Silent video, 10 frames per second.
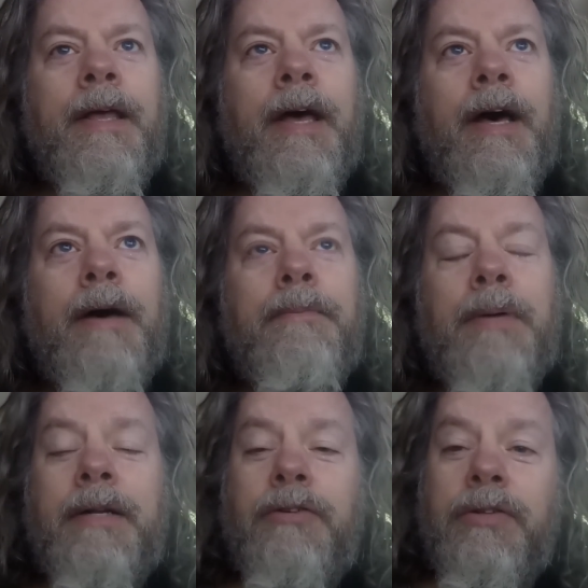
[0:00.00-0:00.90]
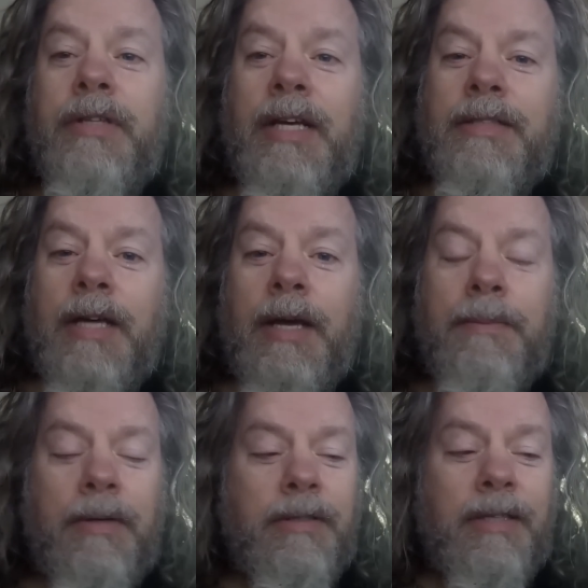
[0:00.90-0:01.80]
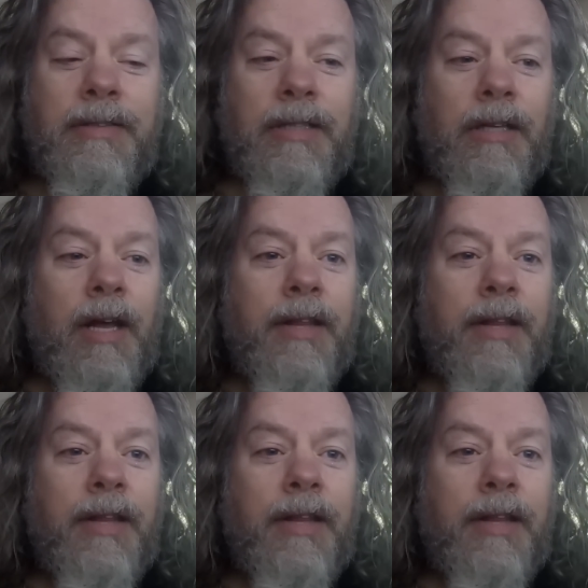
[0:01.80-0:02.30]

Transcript: But during that time, and it's a lot